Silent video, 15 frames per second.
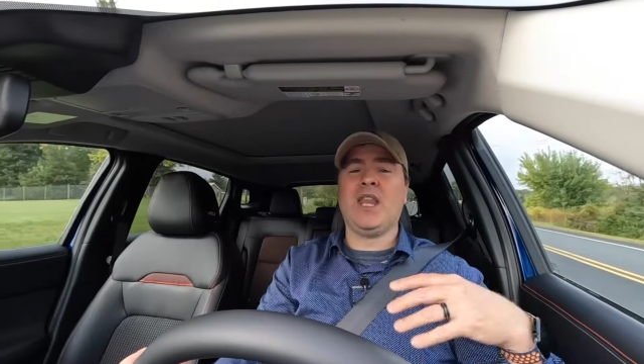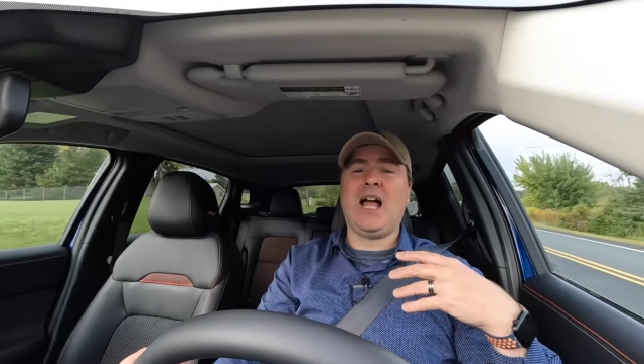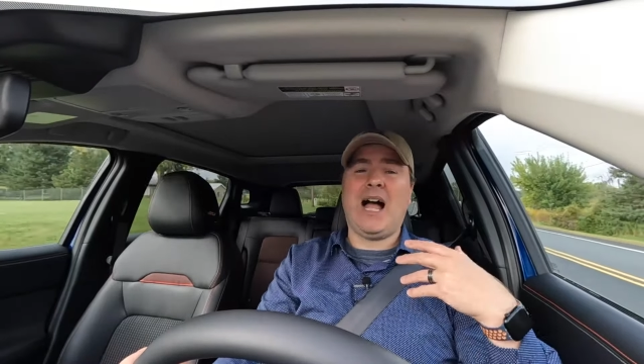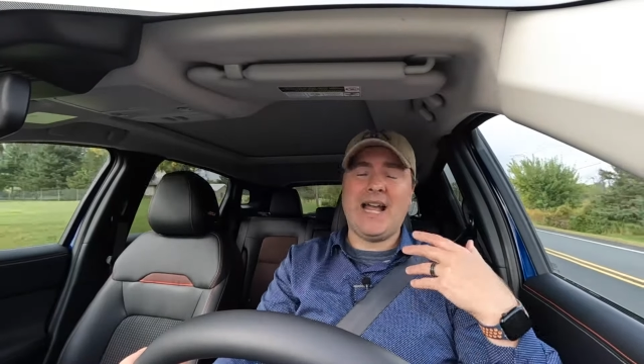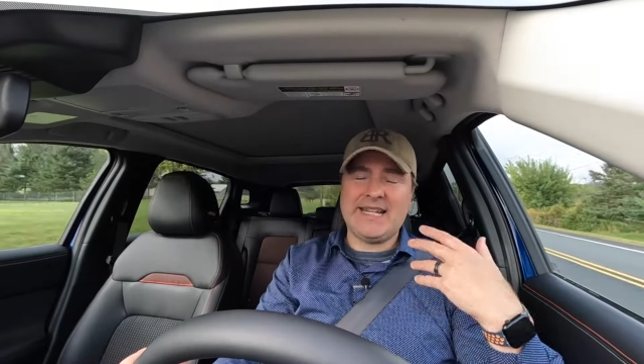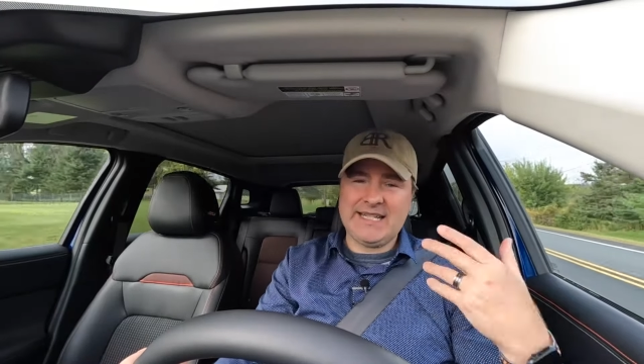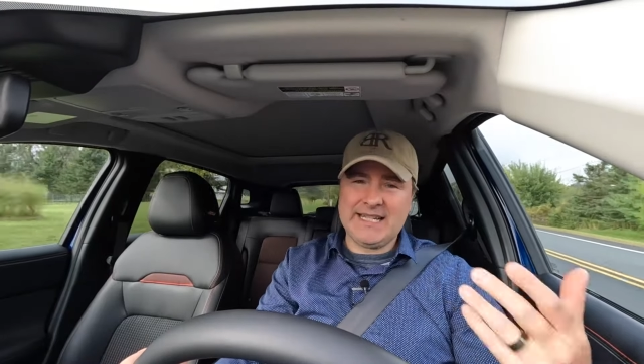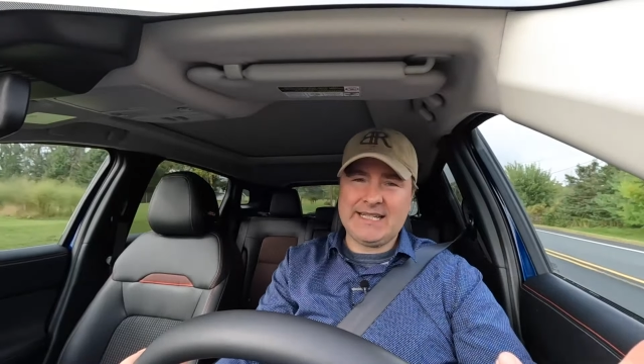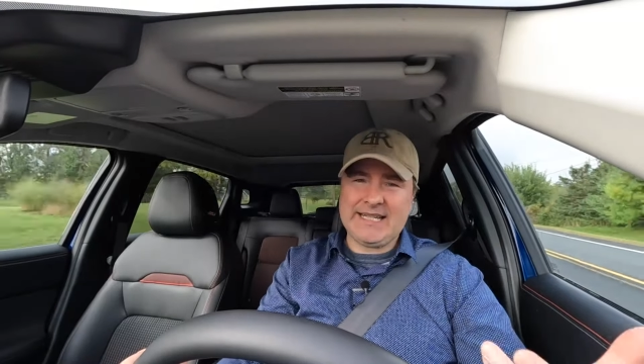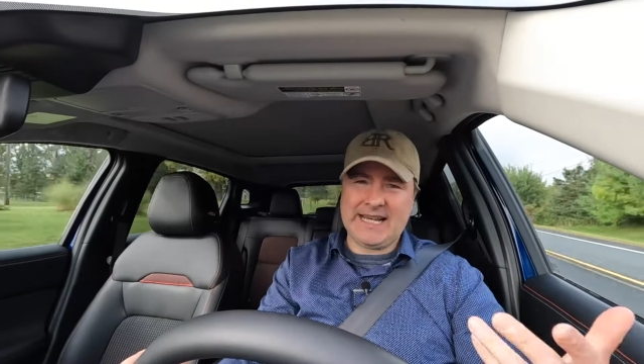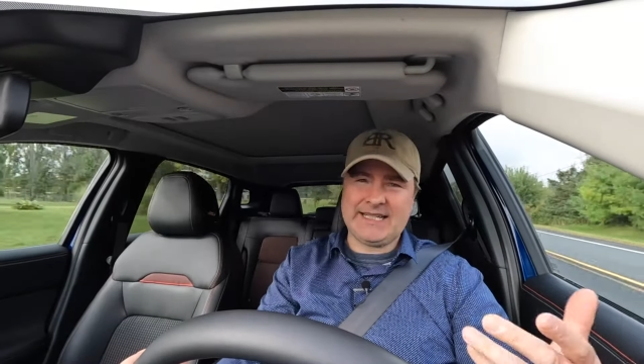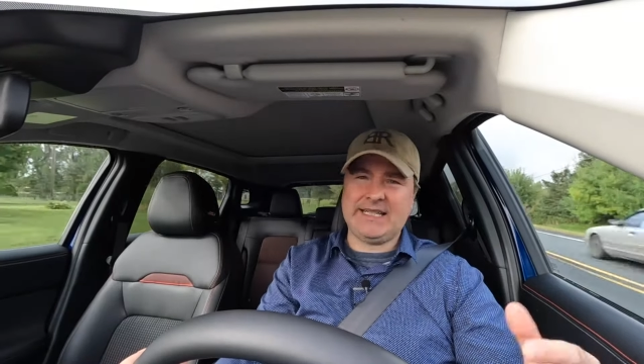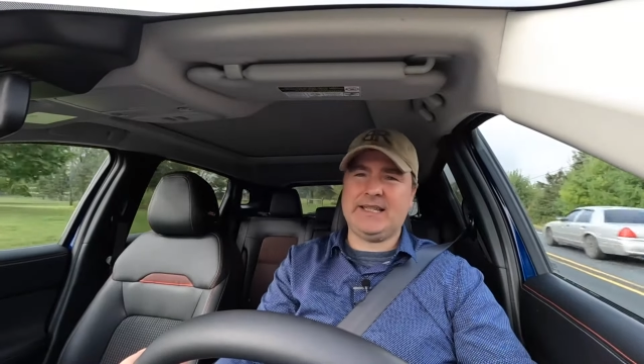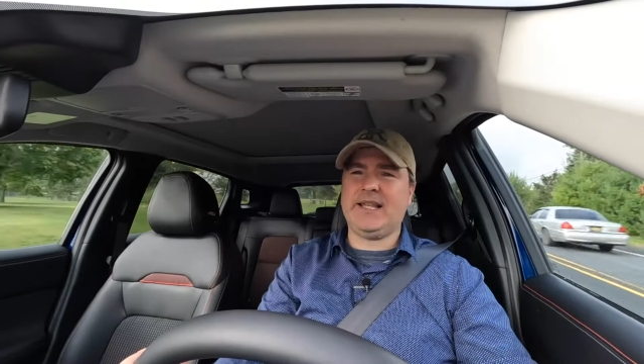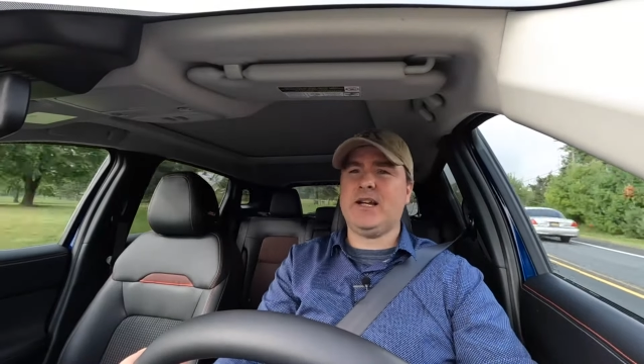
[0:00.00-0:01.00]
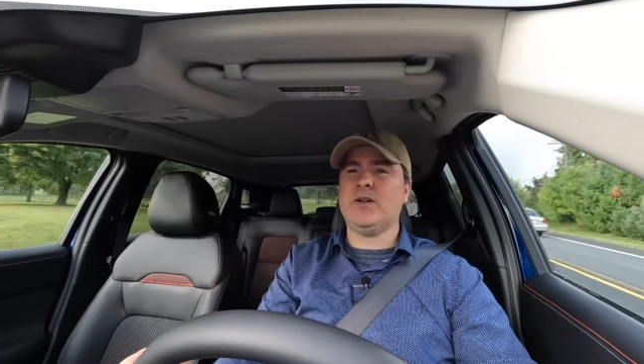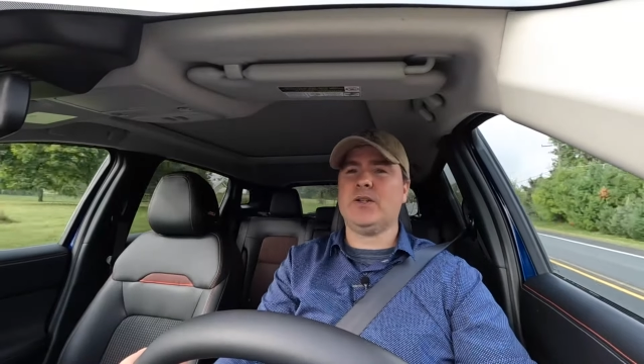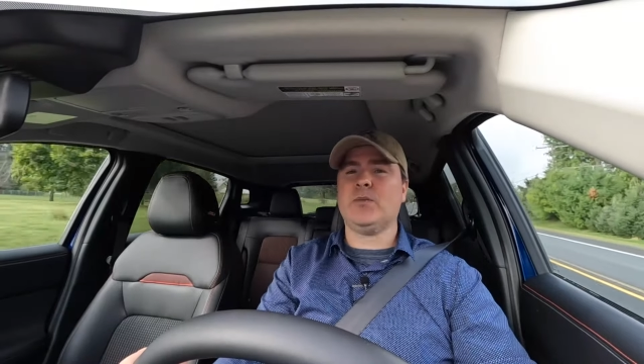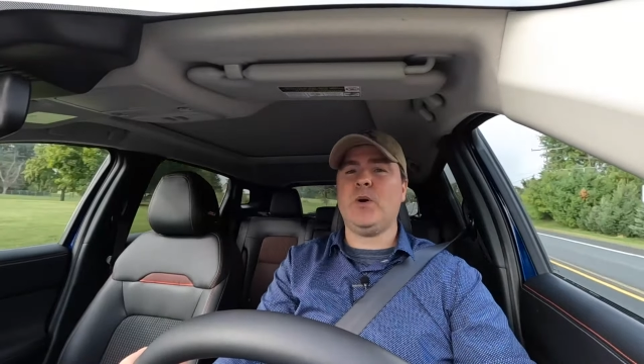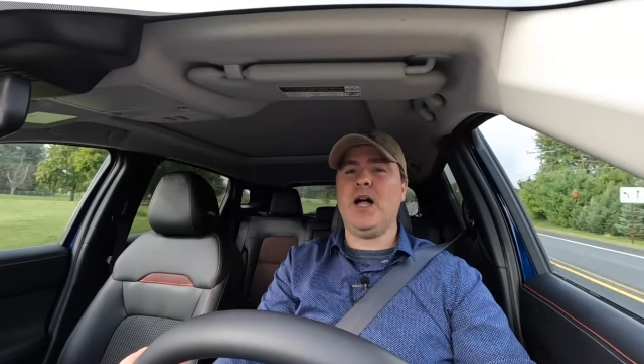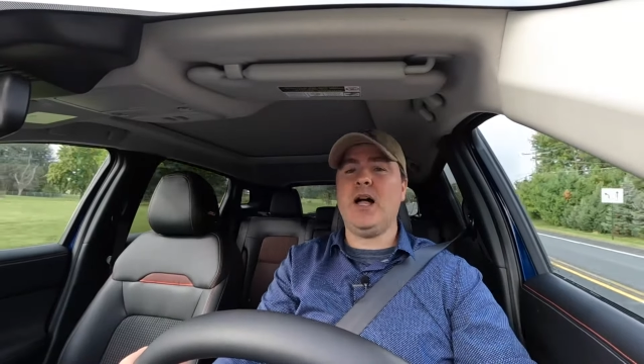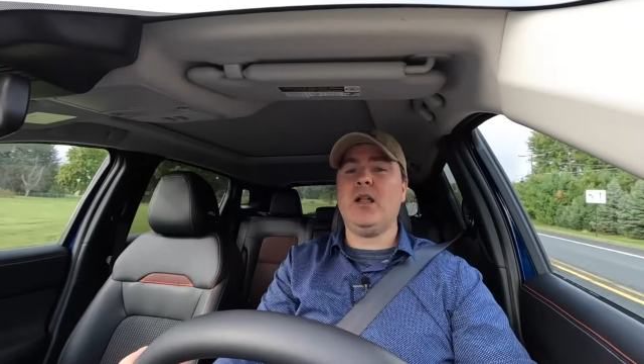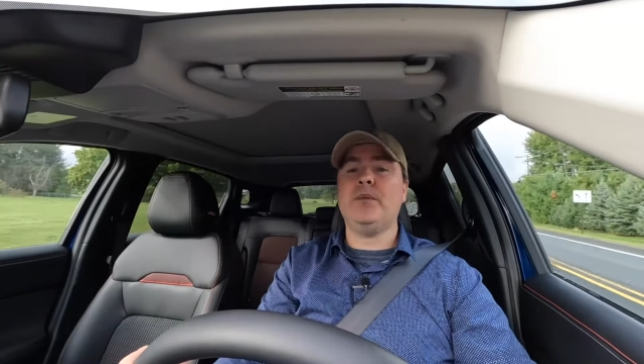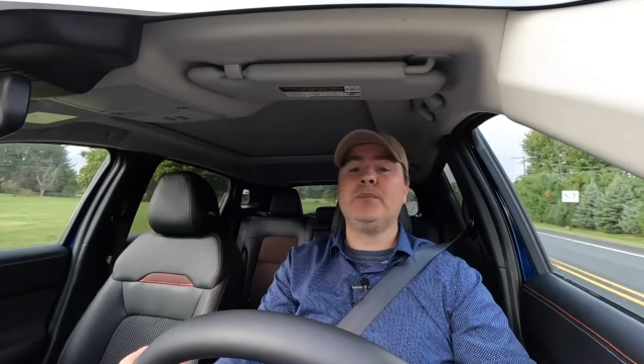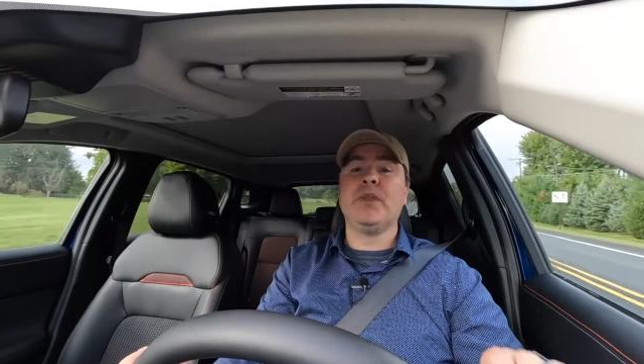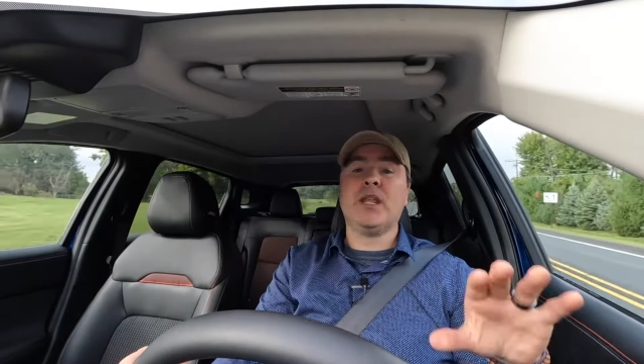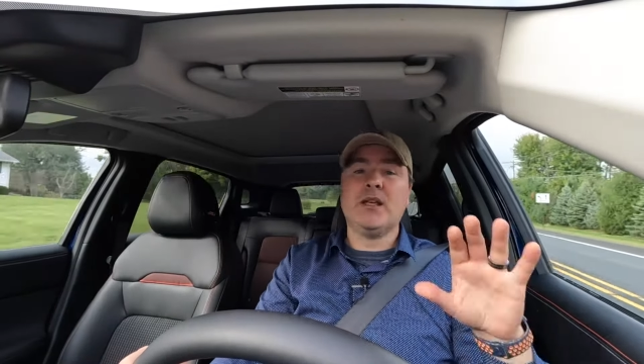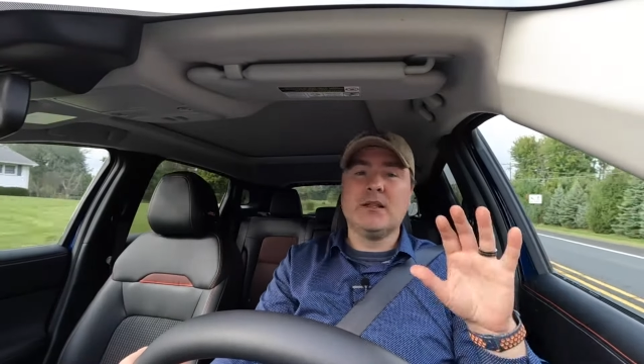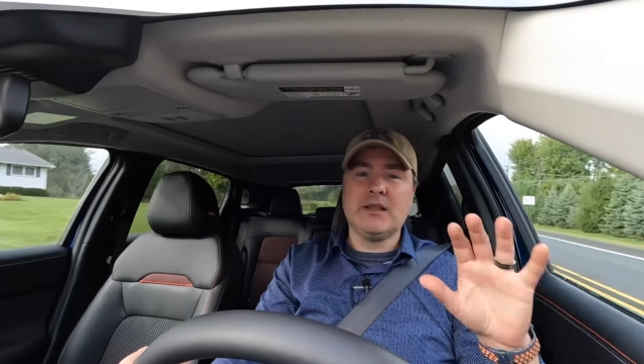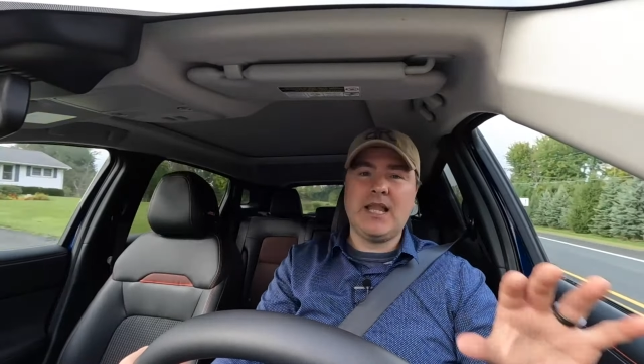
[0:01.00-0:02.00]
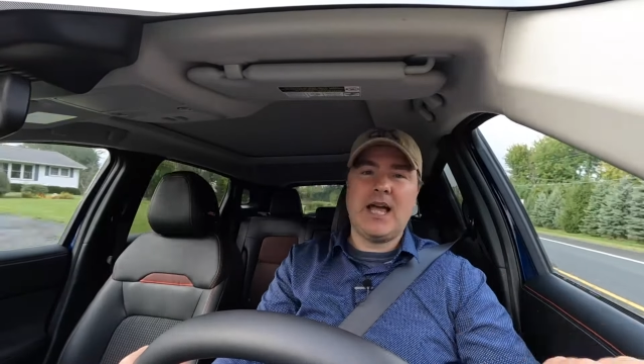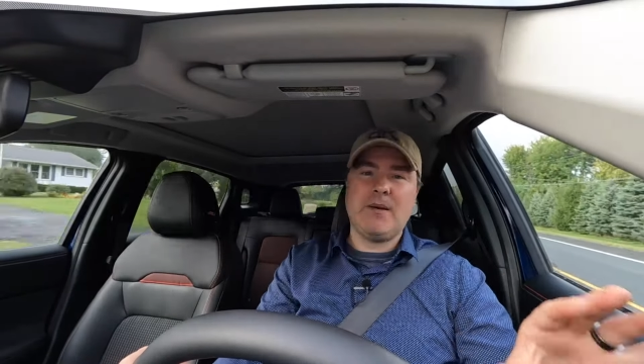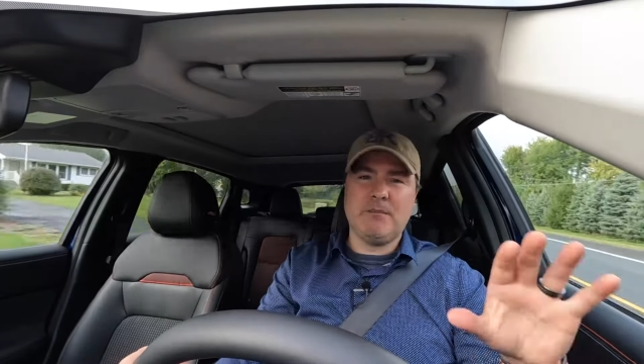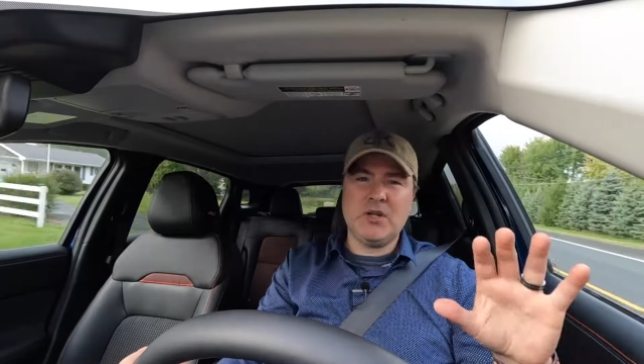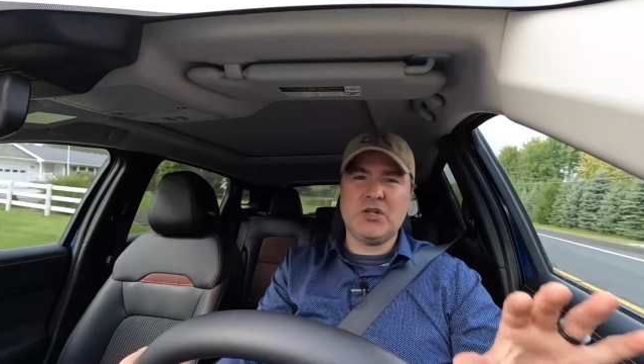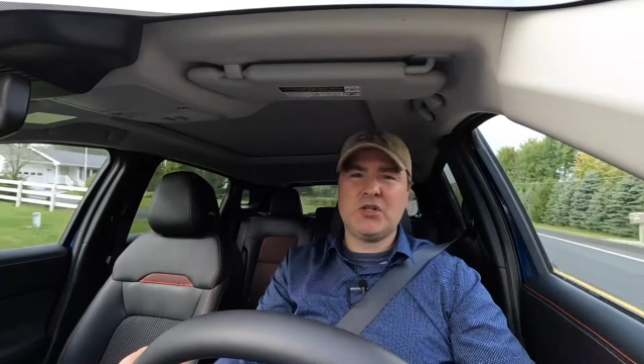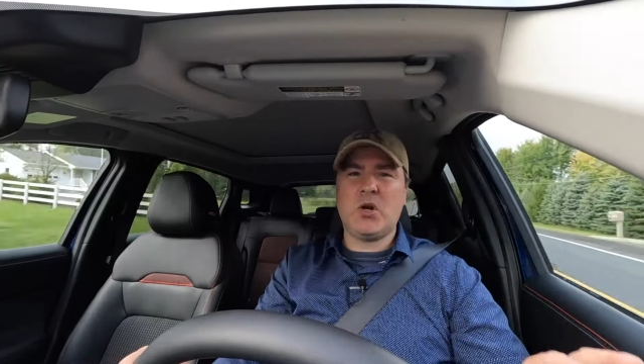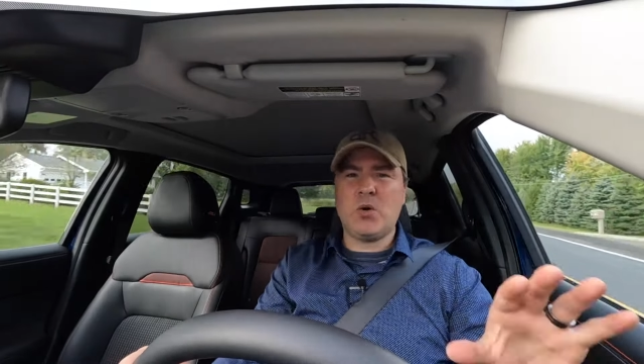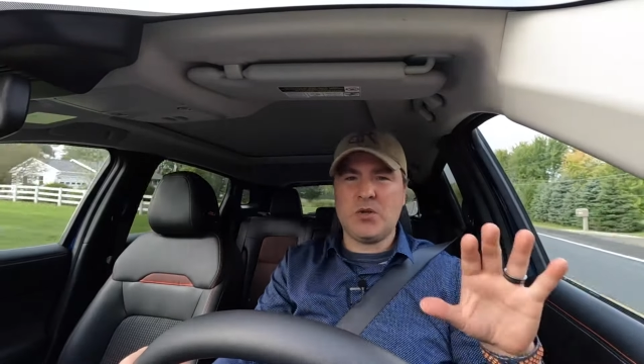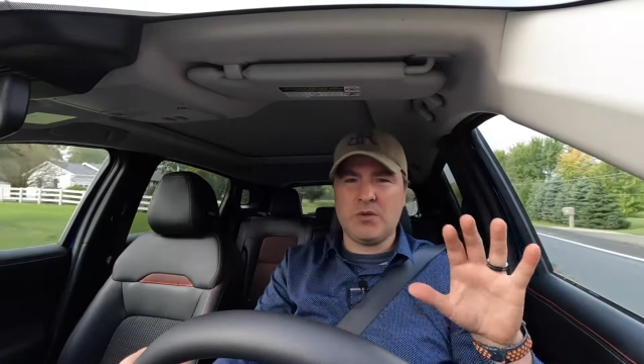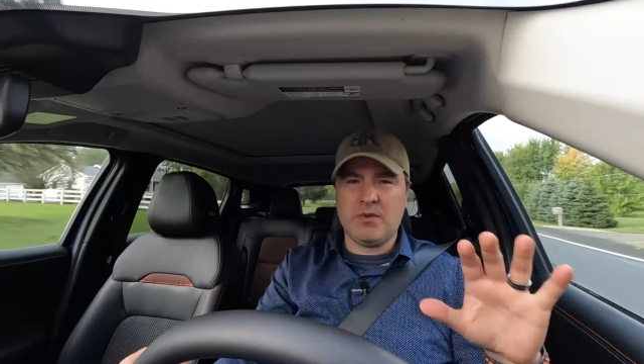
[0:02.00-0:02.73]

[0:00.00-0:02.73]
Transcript: I did test it there as well. Let me show you